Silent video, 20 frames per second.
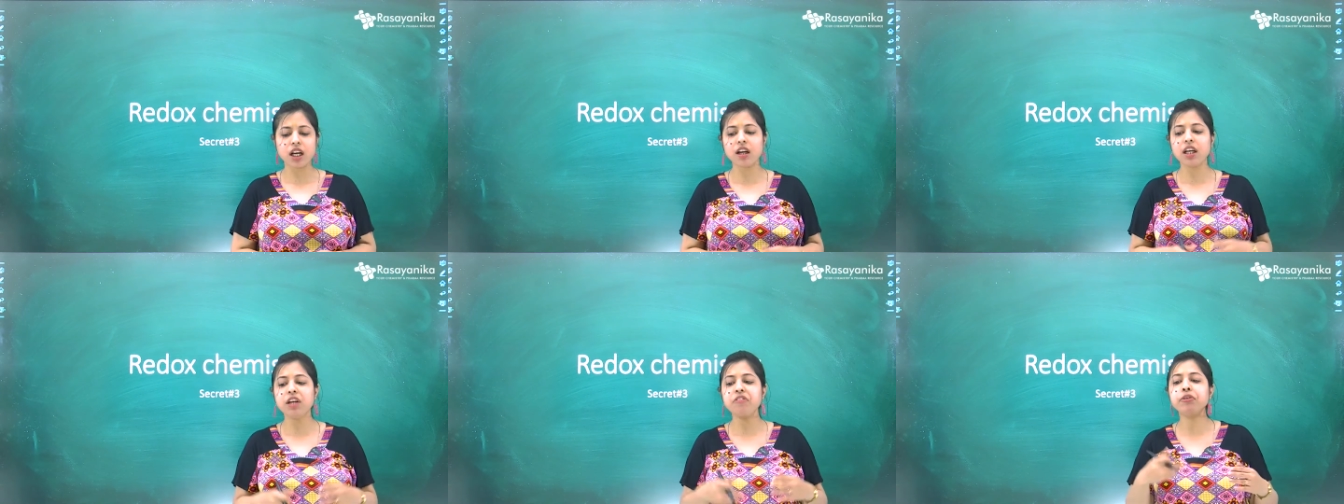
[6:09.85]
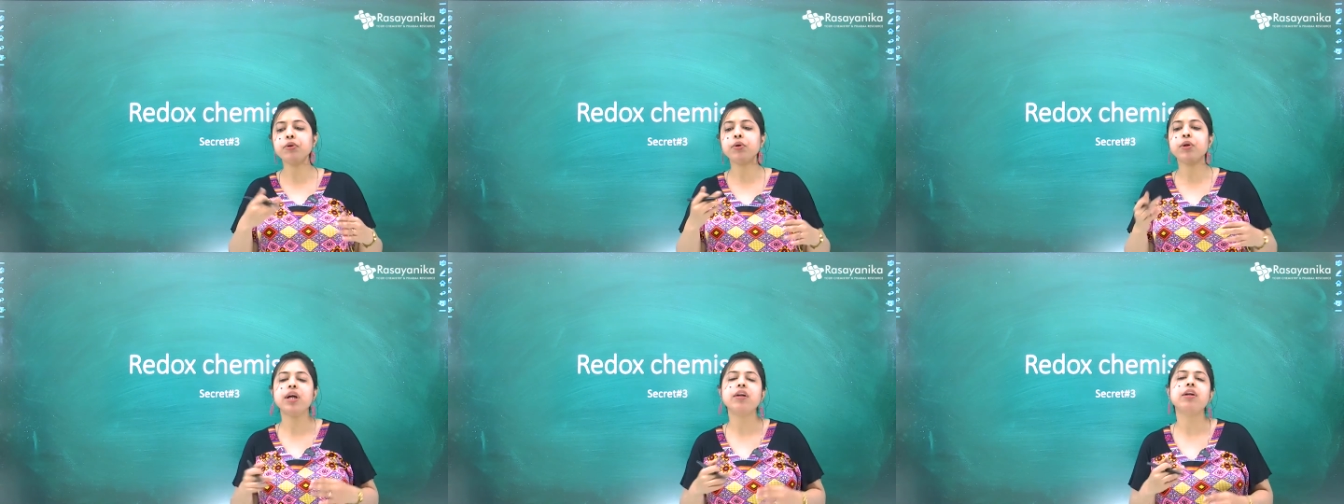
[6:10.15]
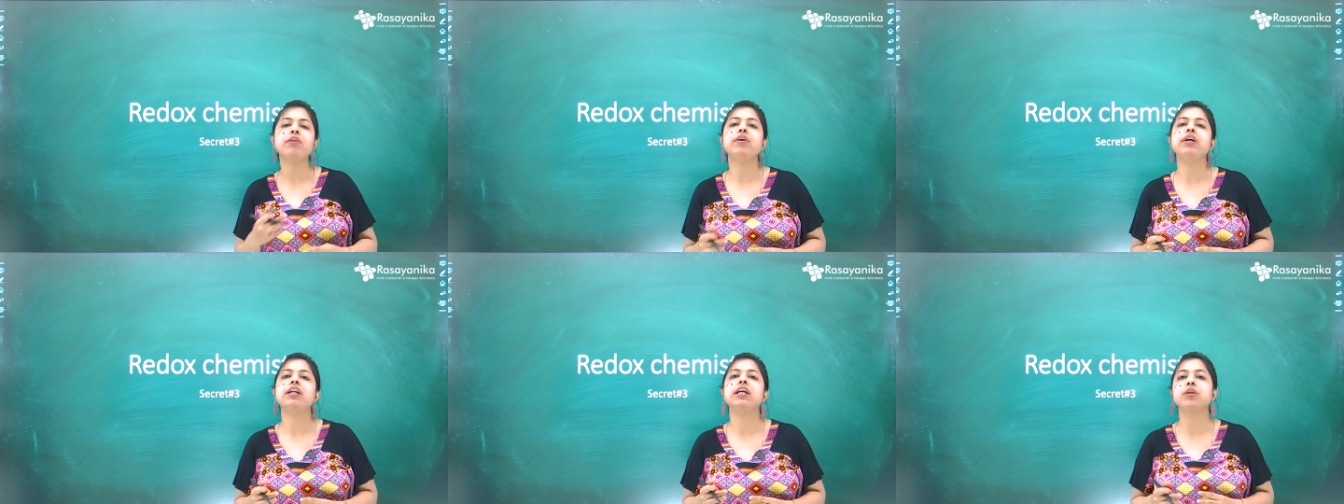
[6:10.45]
If you
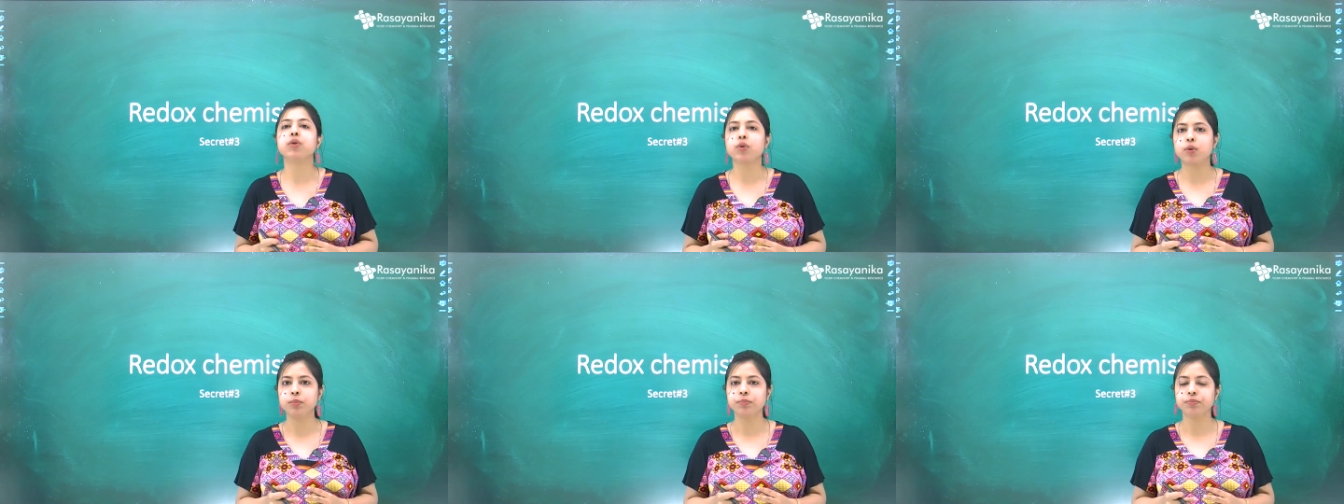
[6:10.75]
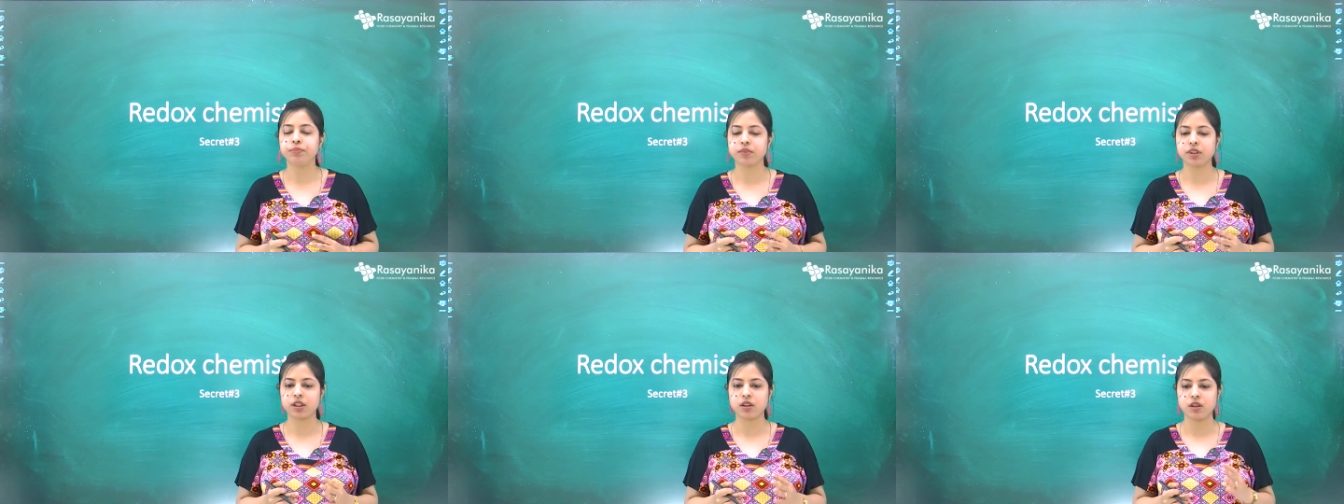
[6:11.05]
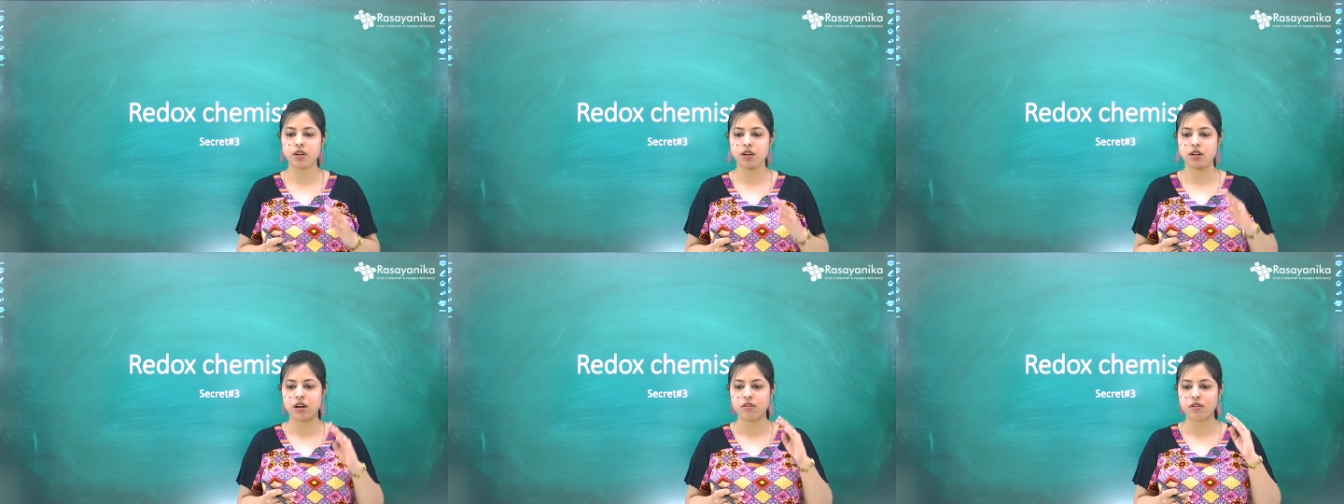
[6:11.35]
really, really know
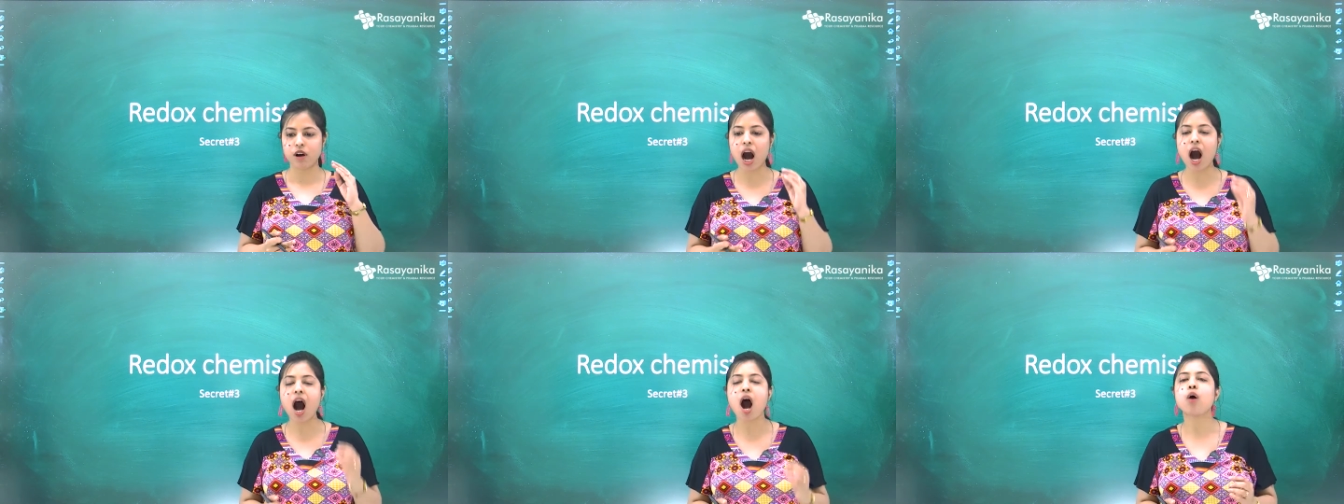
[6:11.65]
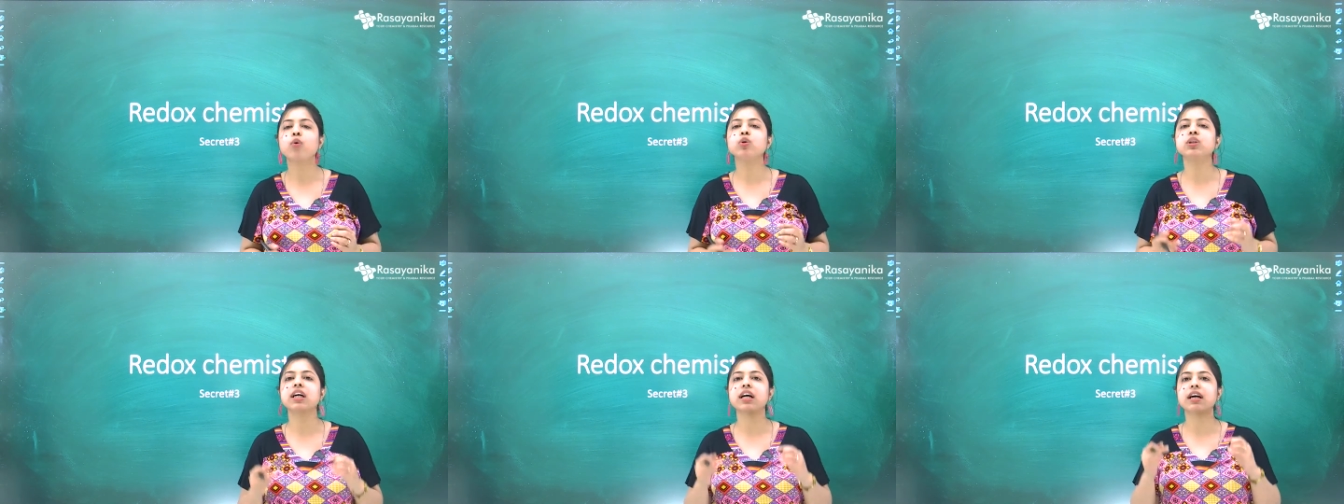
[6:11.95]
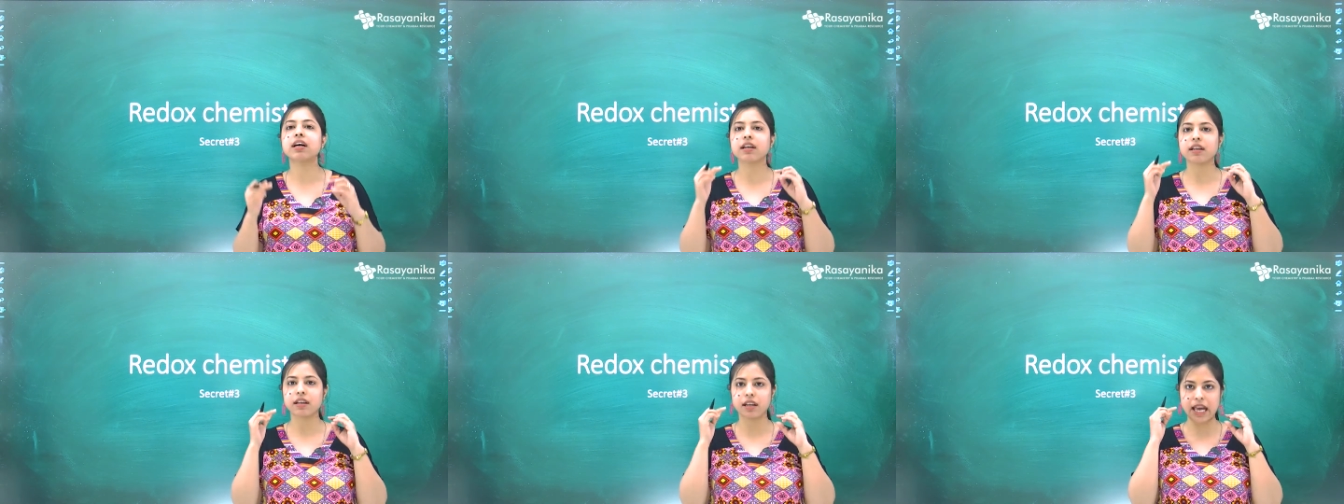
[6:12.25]
how
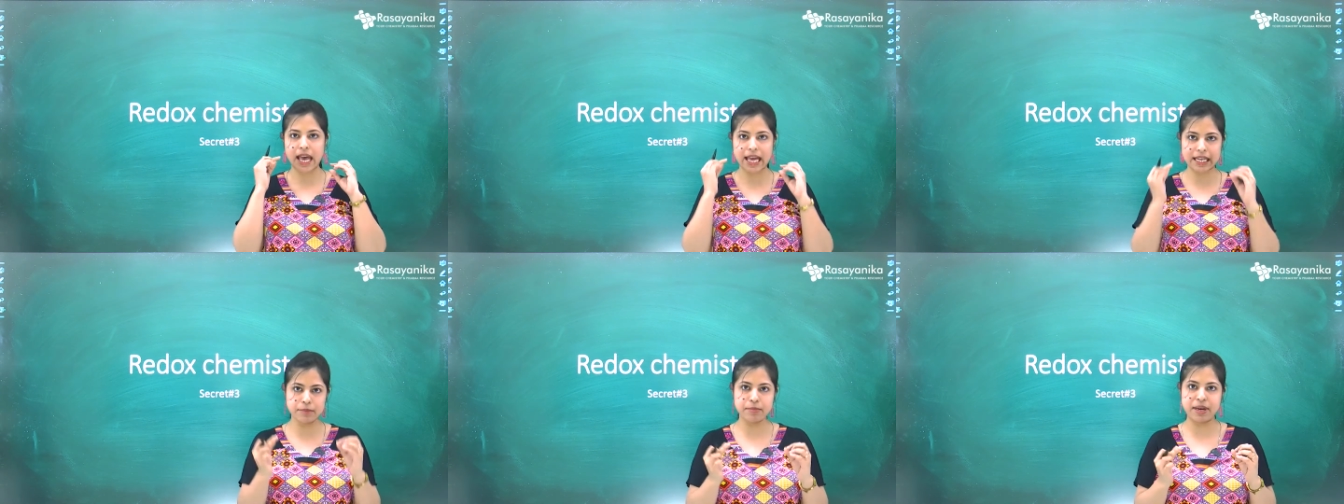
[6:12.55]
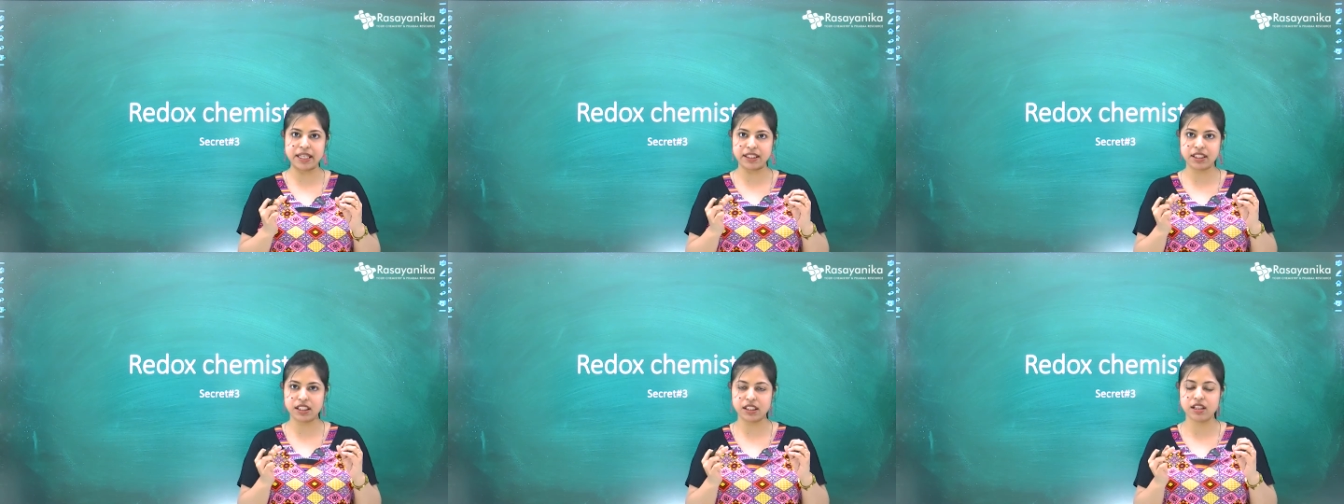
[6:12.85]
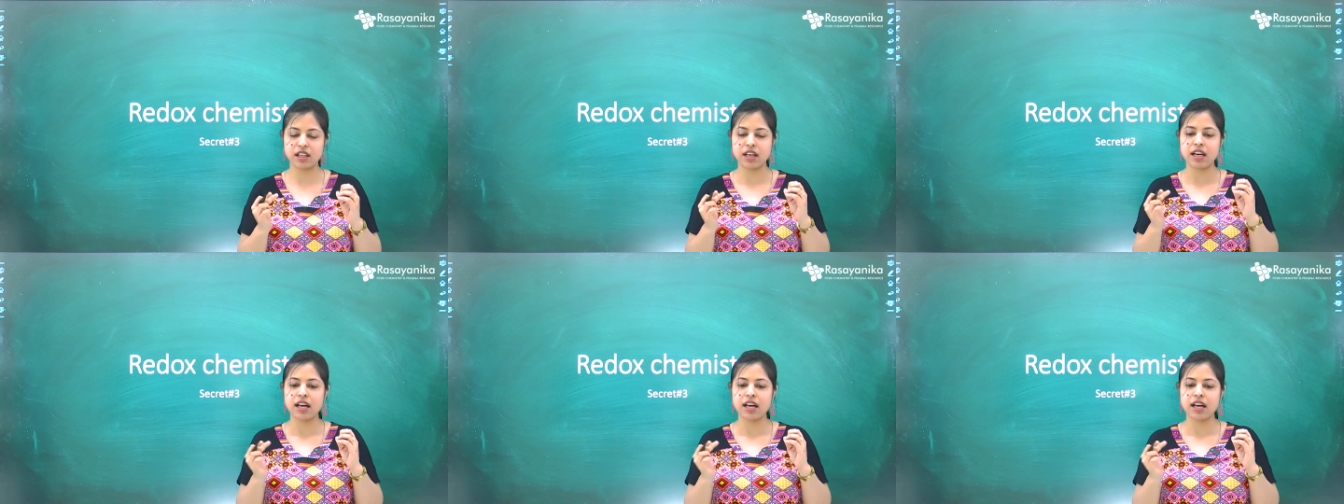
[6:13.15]
the element